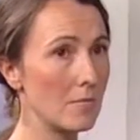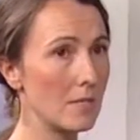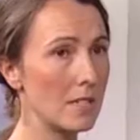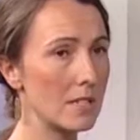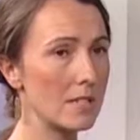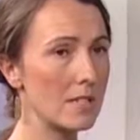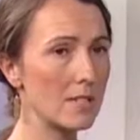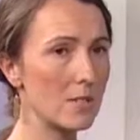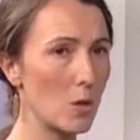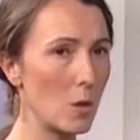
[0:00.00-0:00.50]

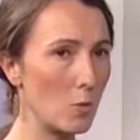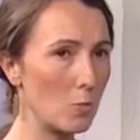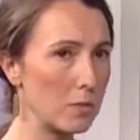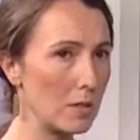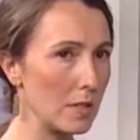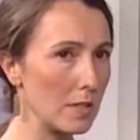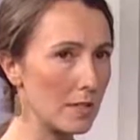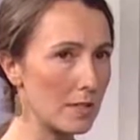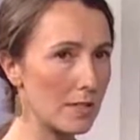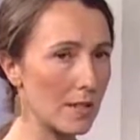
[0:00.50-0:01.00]
this is
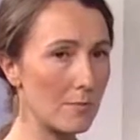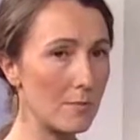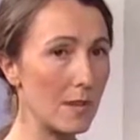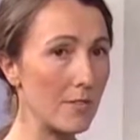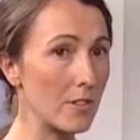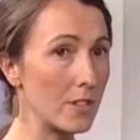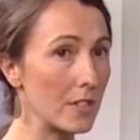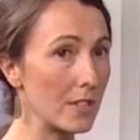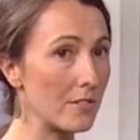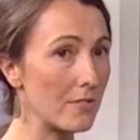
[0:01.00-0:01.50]
hopeless, I'm
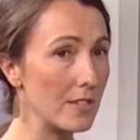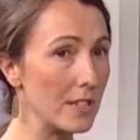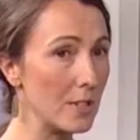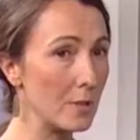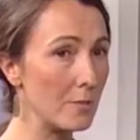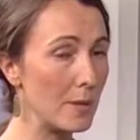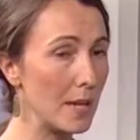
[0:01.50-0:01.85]
never going to feel